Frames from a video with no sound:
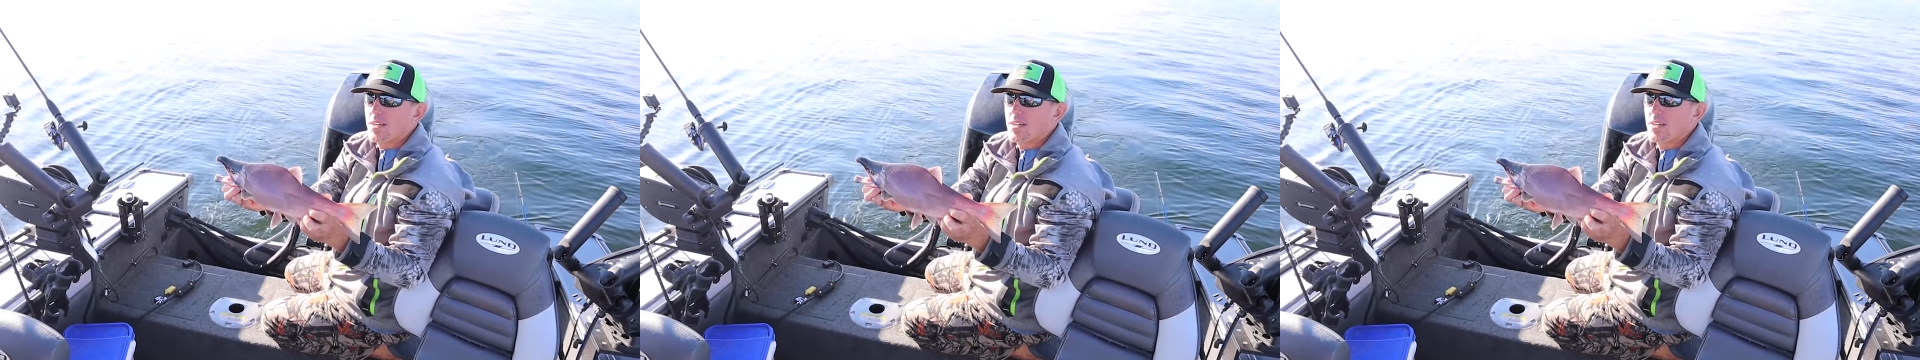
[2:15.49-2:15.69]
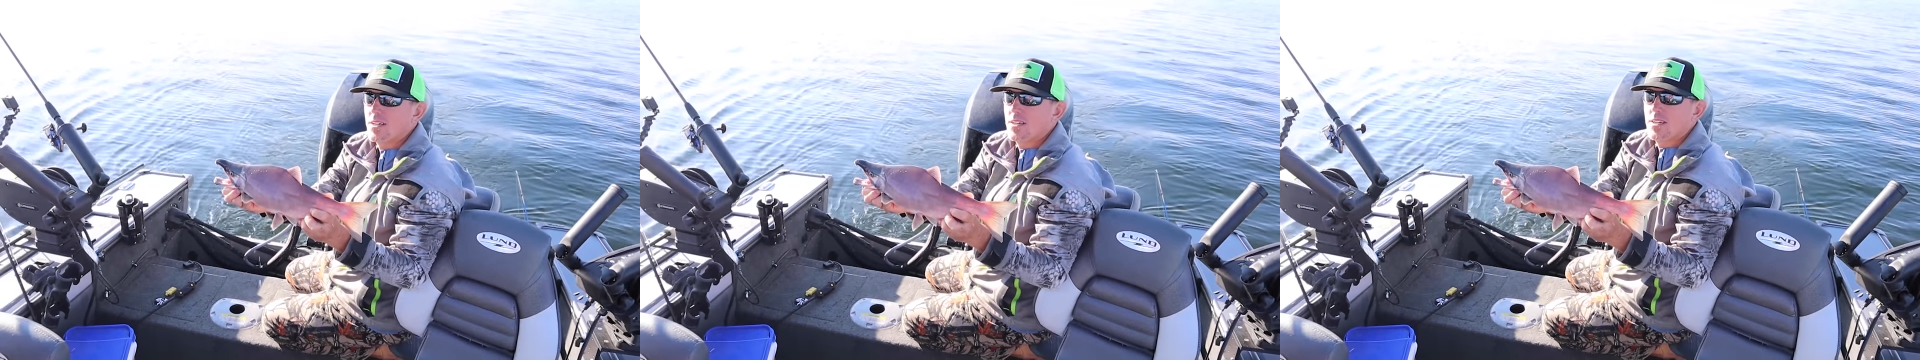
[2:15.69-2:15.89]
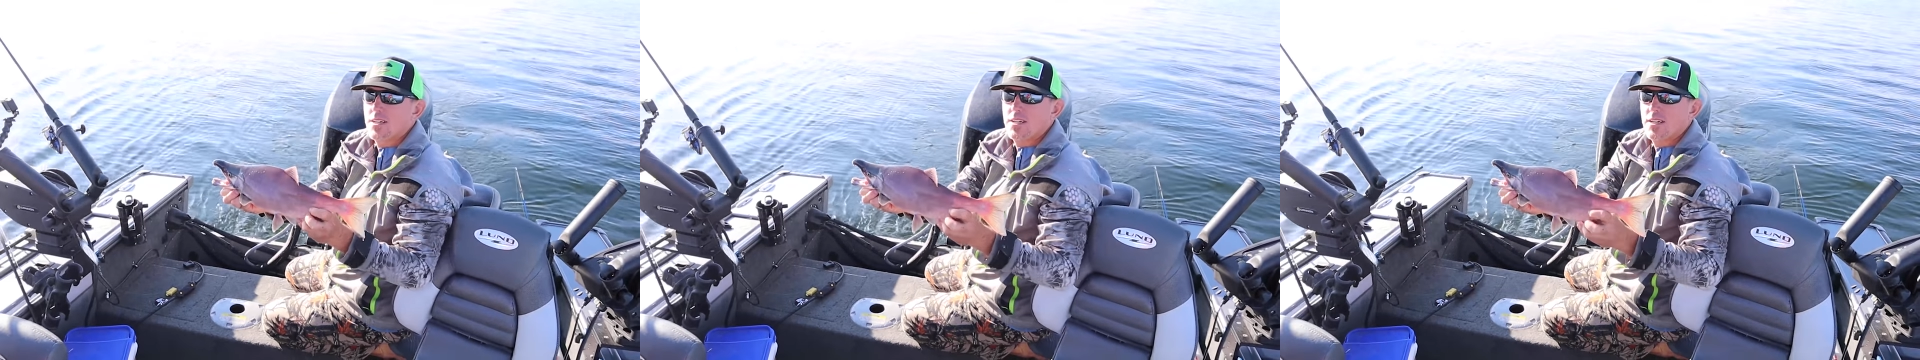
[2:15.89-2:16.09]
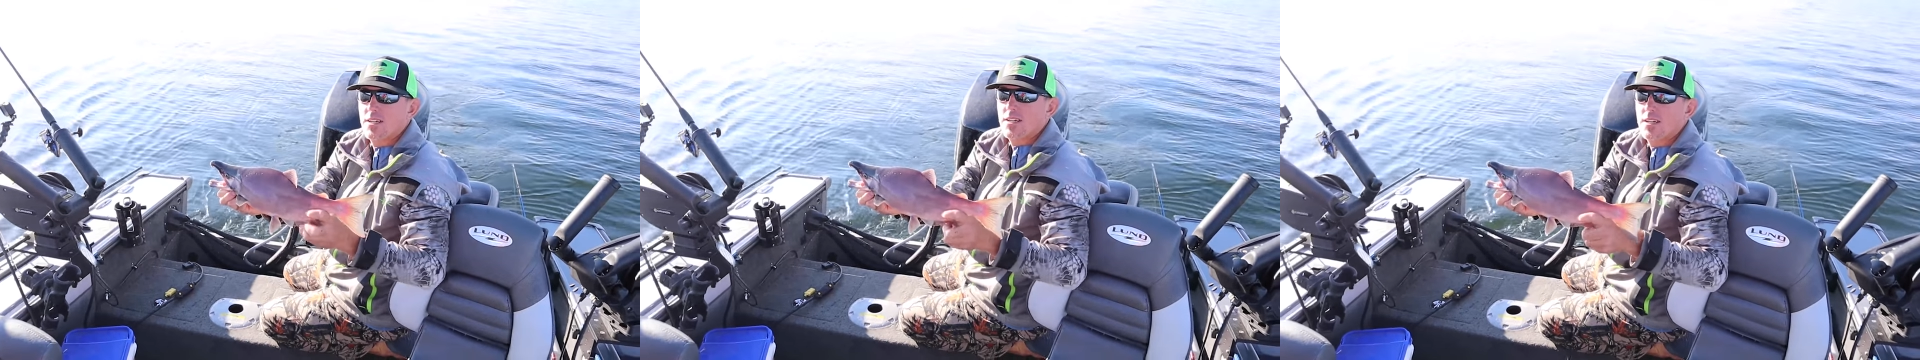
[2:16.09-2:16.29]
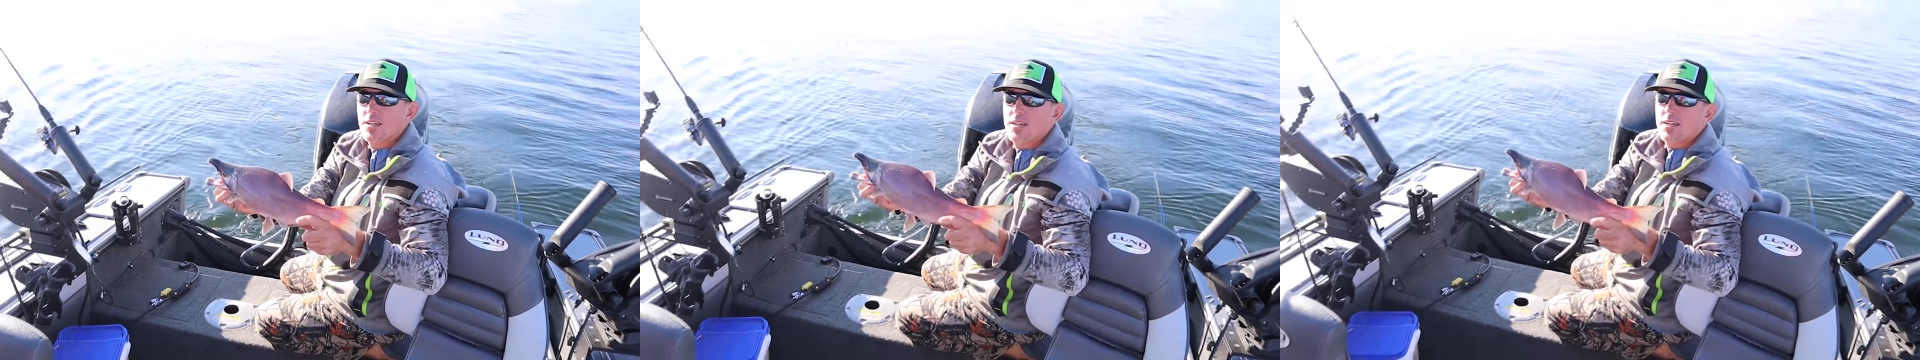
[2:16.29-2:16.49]
They're
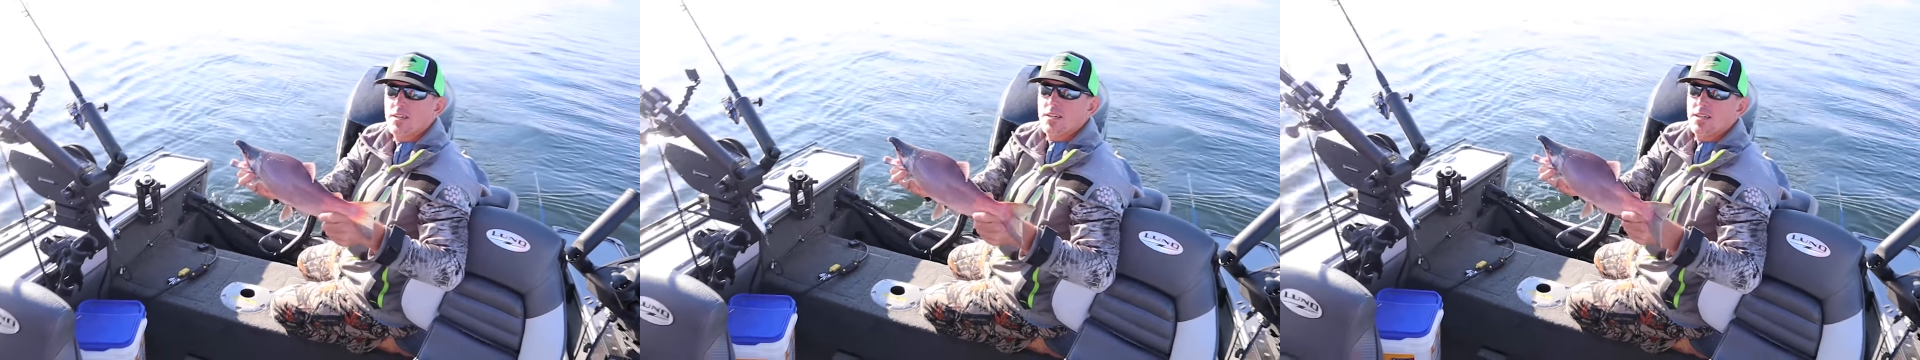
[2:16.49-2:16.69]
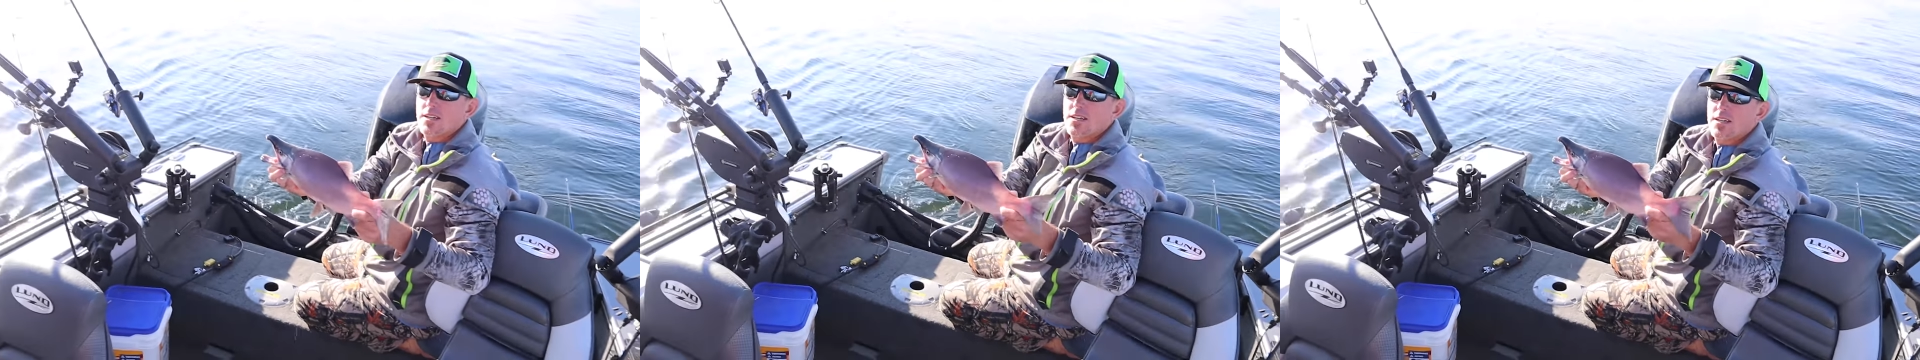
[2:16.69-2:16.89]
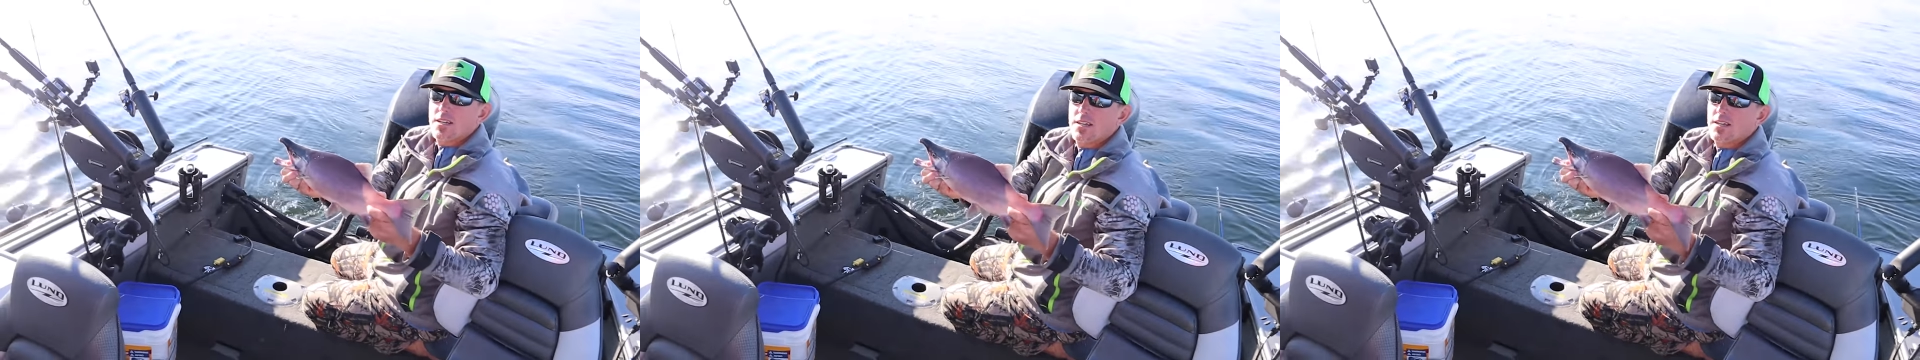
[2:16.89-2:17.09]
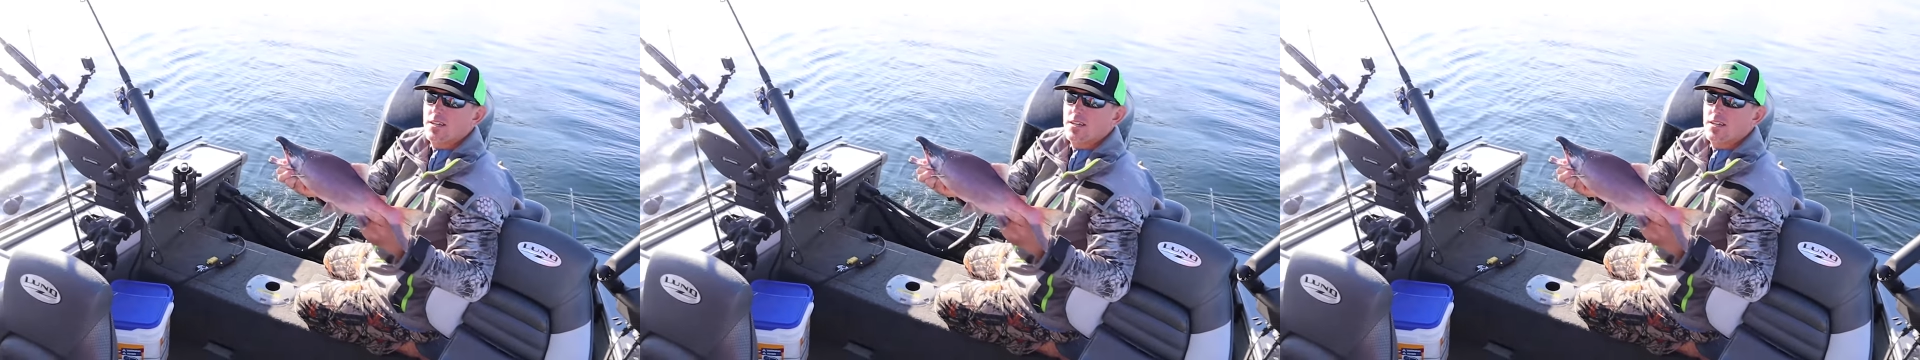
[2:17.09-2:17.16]
getting ready. That's why you got to